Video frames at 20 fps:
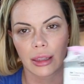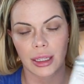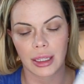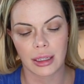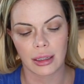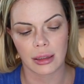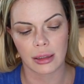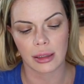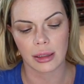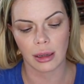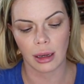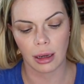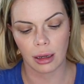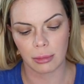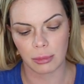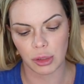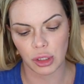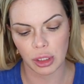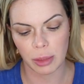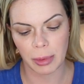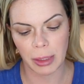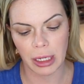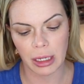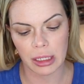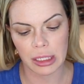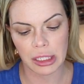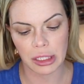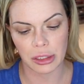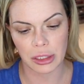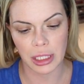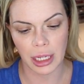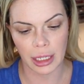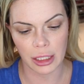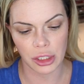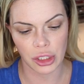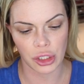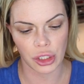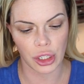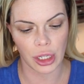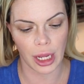these um, just because they're
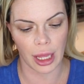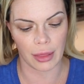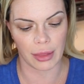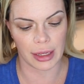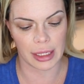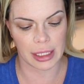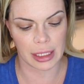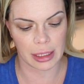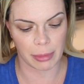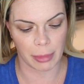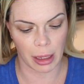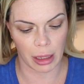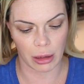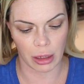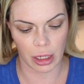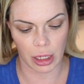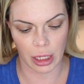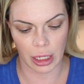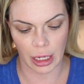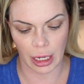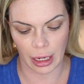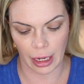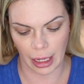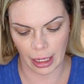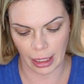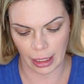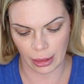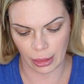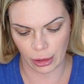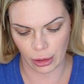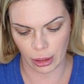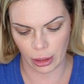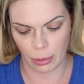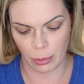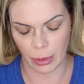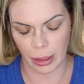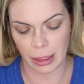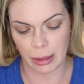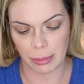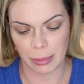textured and they smell good and I get 30
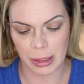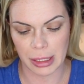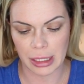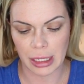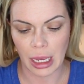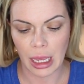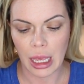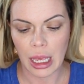wipes.